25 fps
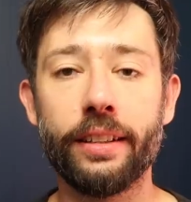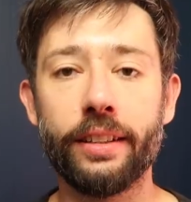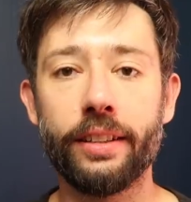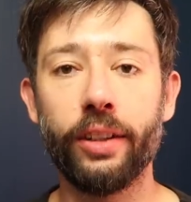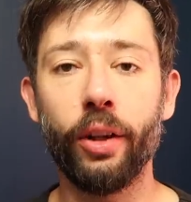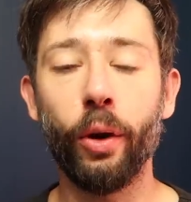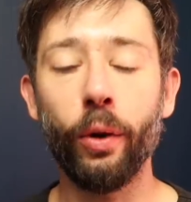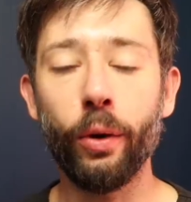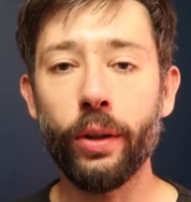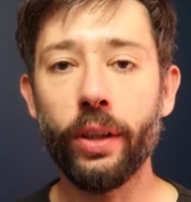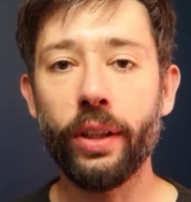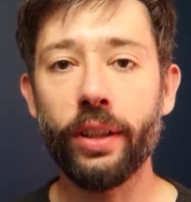
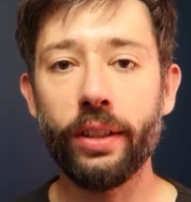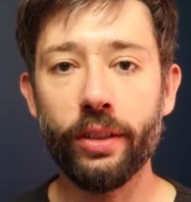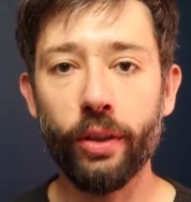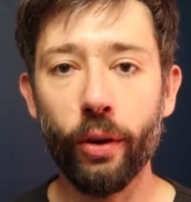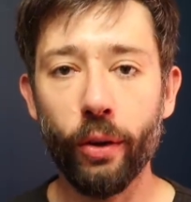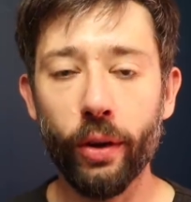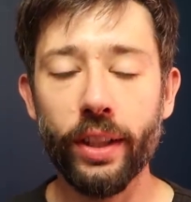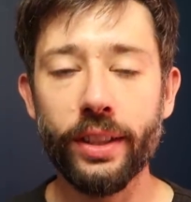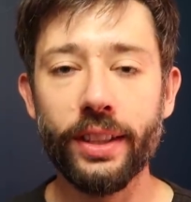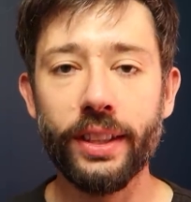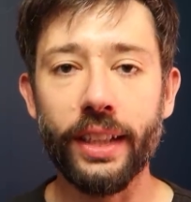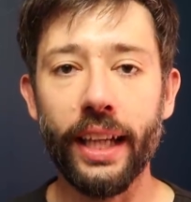
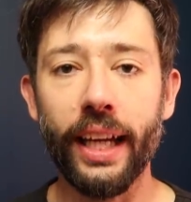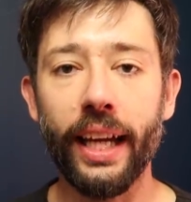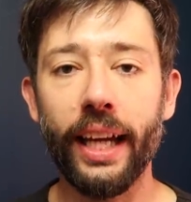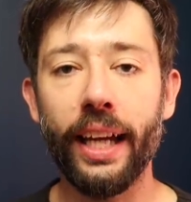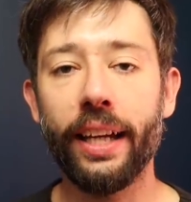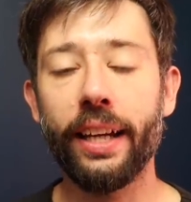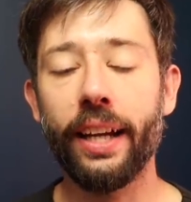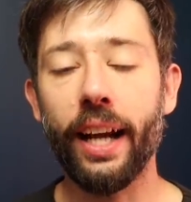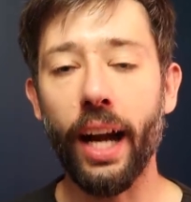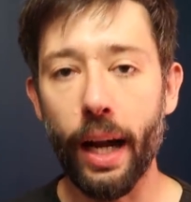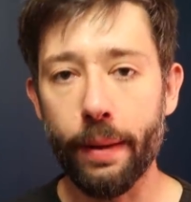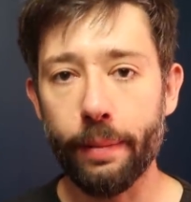notice
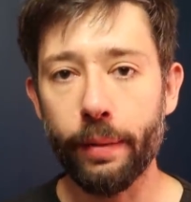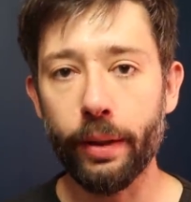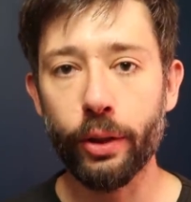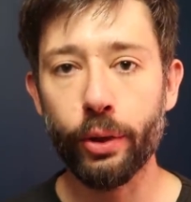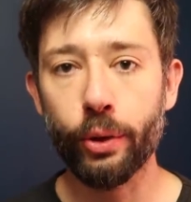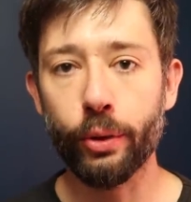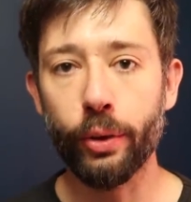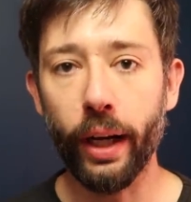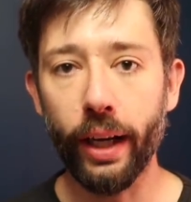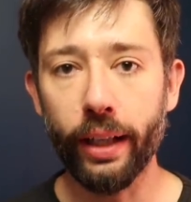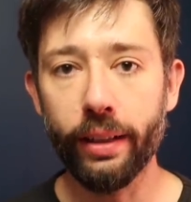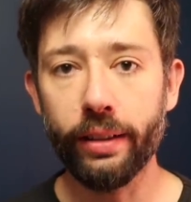a common
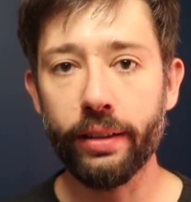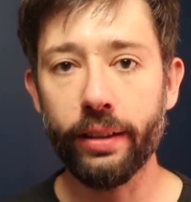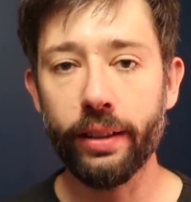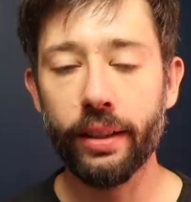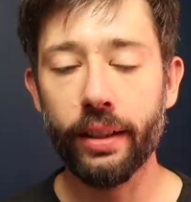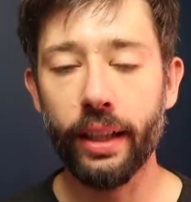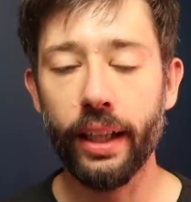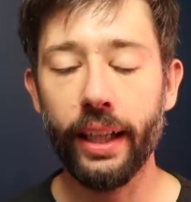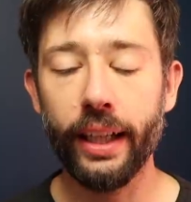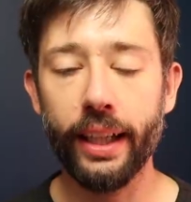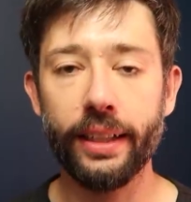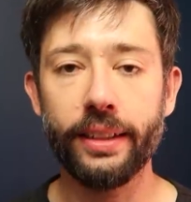
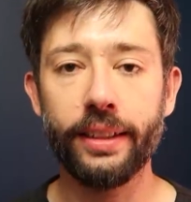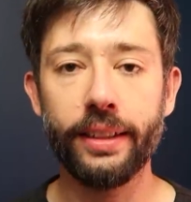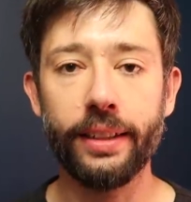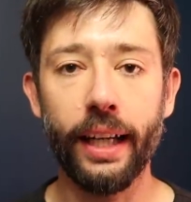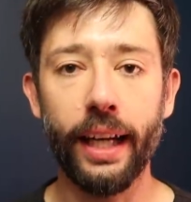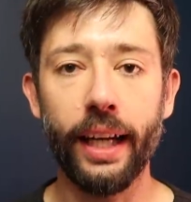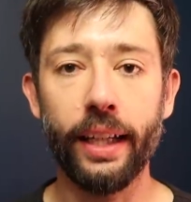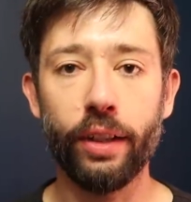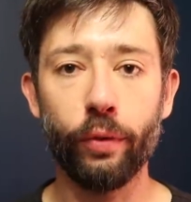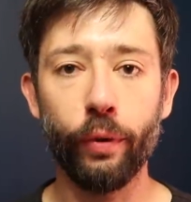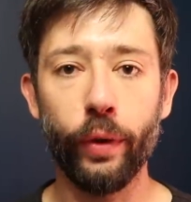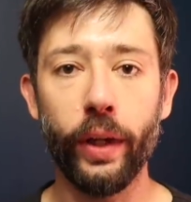trend is
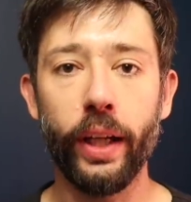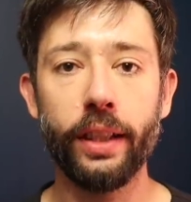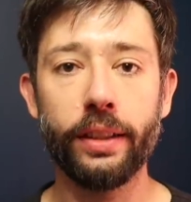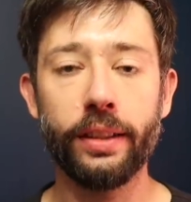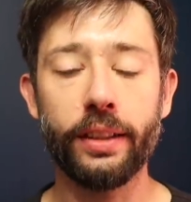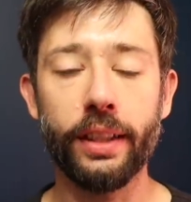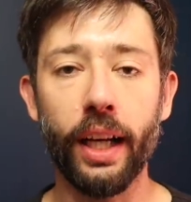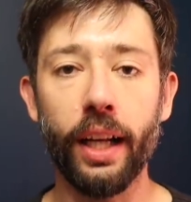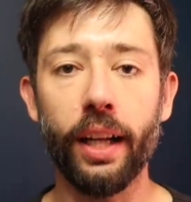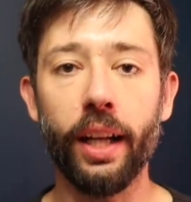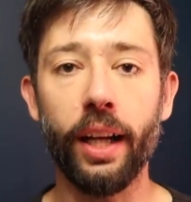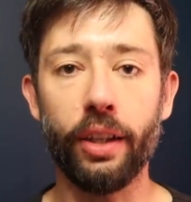that we
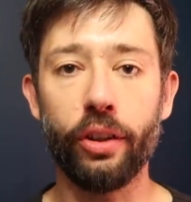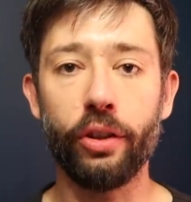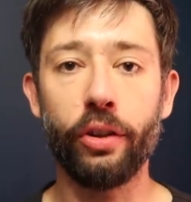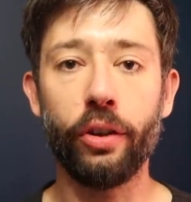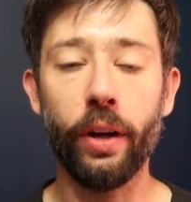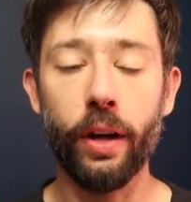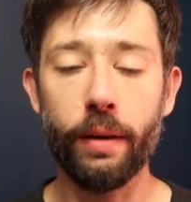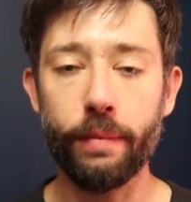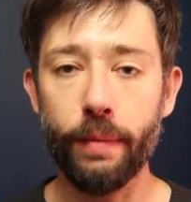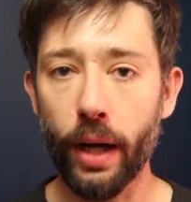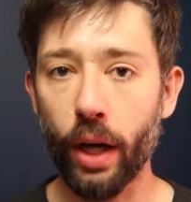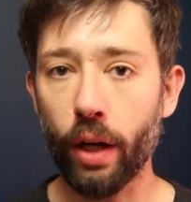sell a
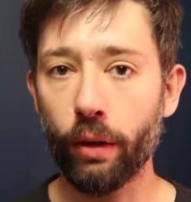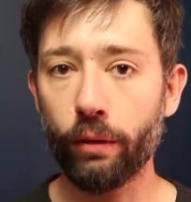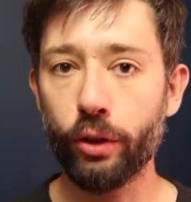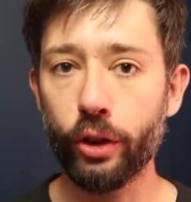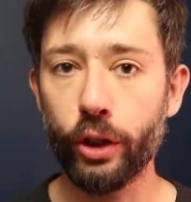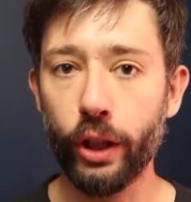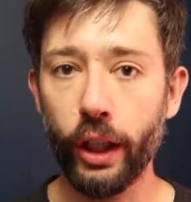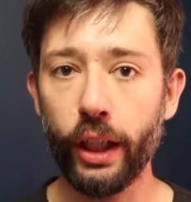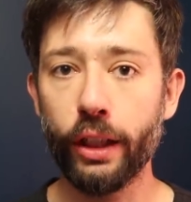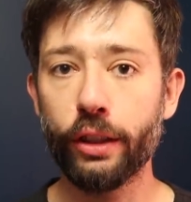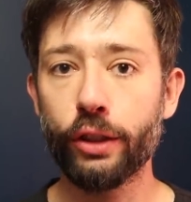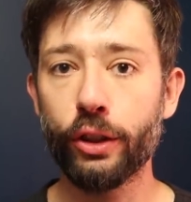good amount of
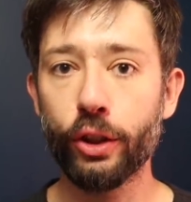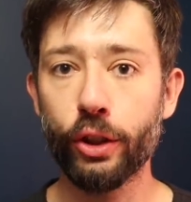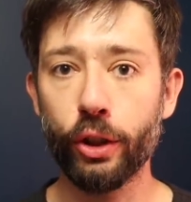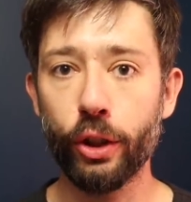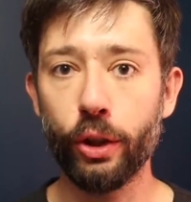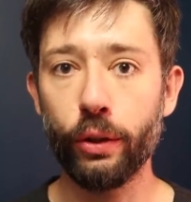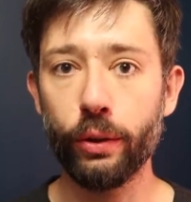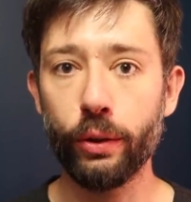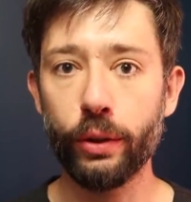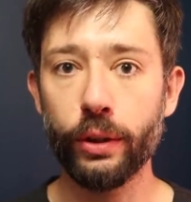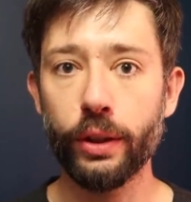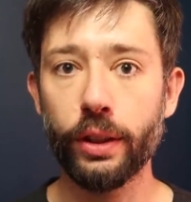jeans,
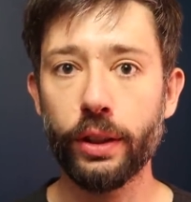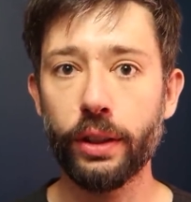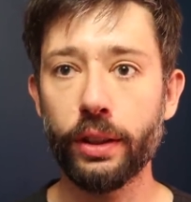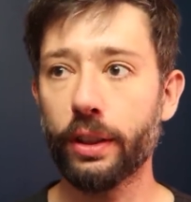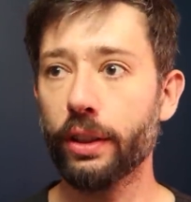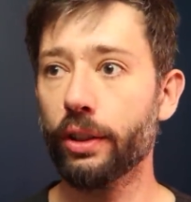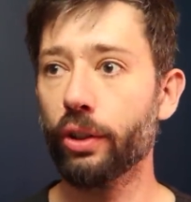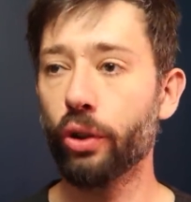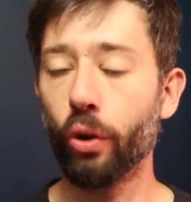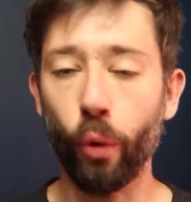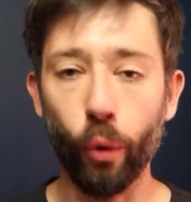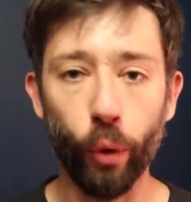shoes,
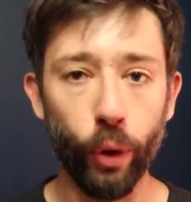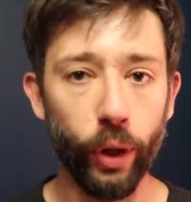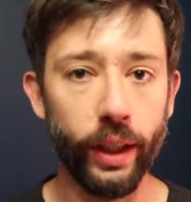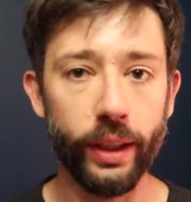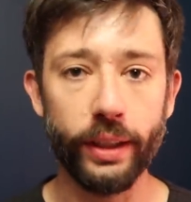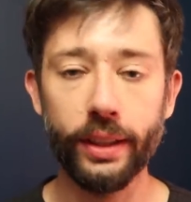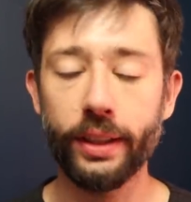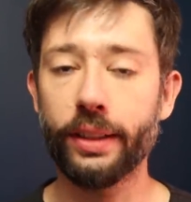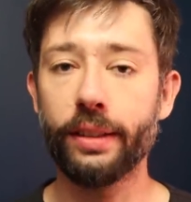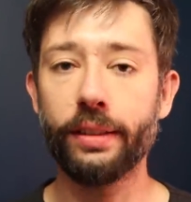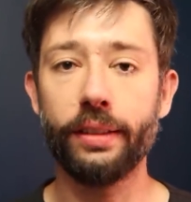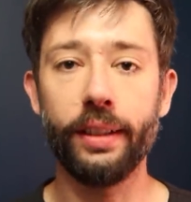
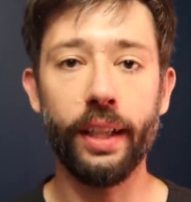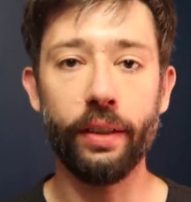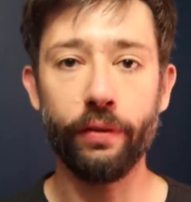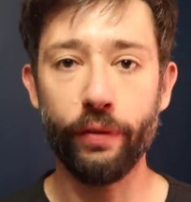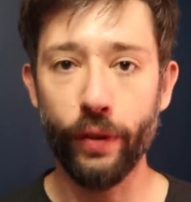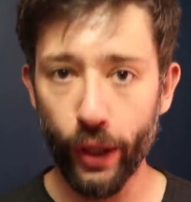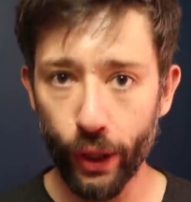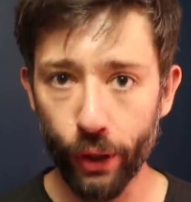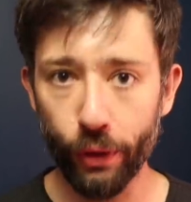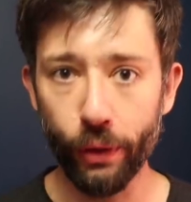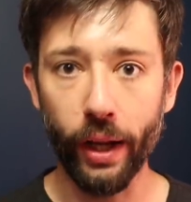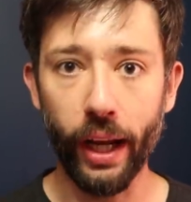toys, and
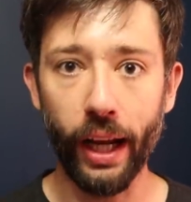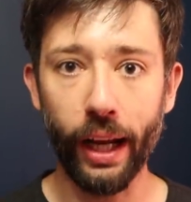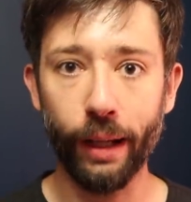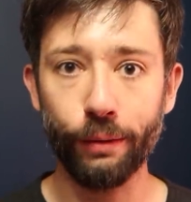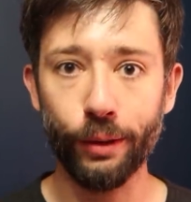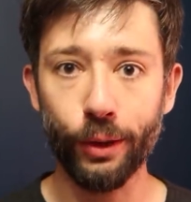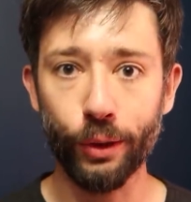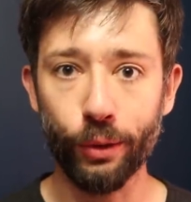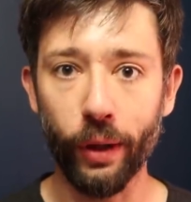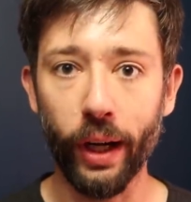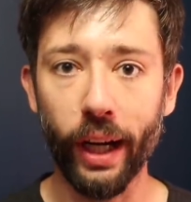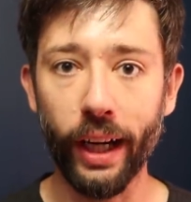video
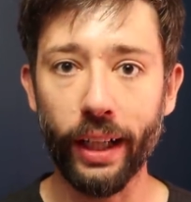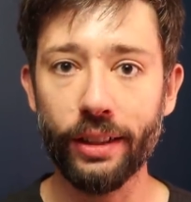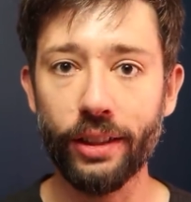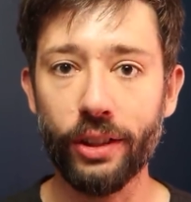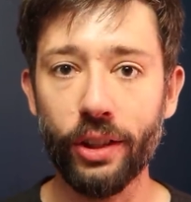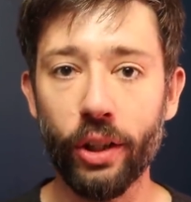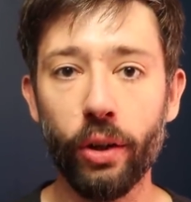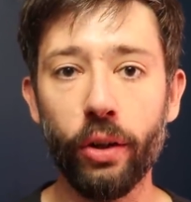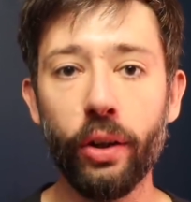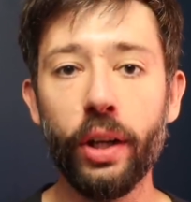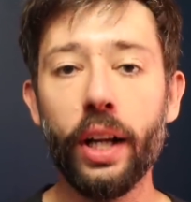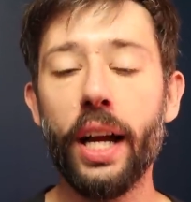games, right?
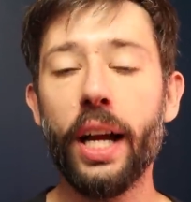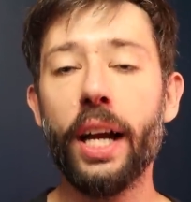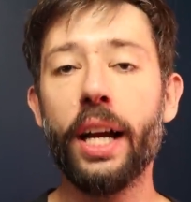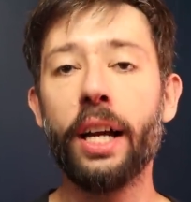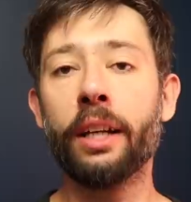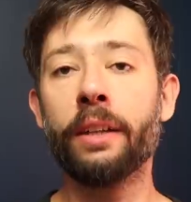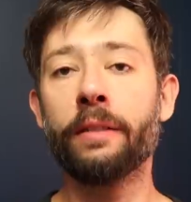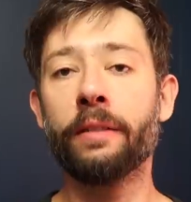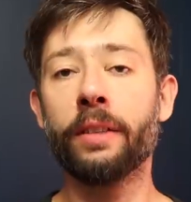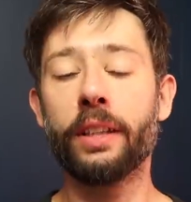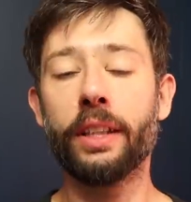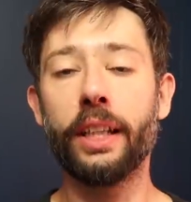So
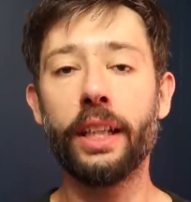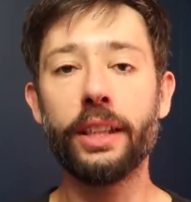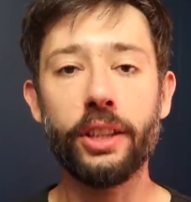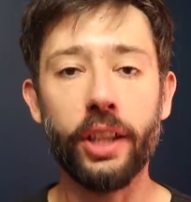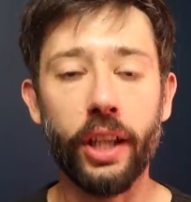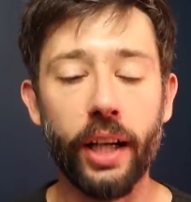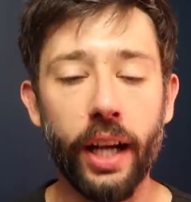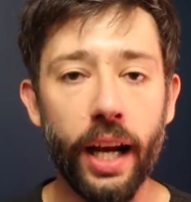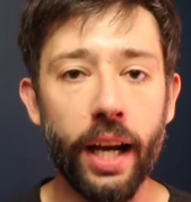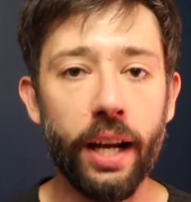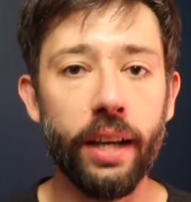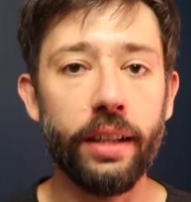these
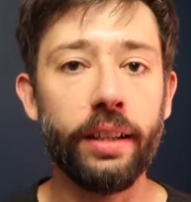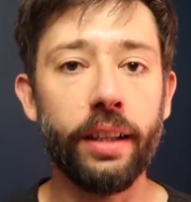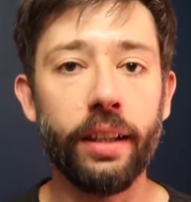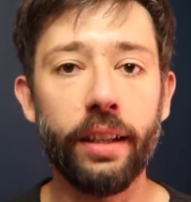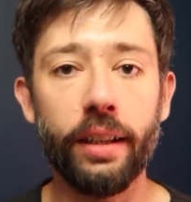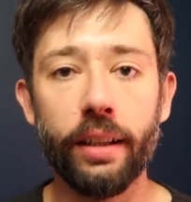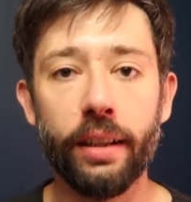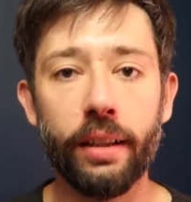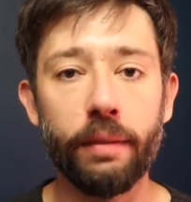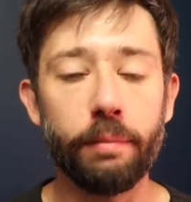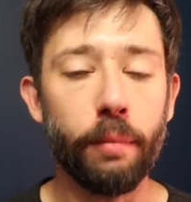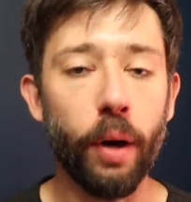are kind of the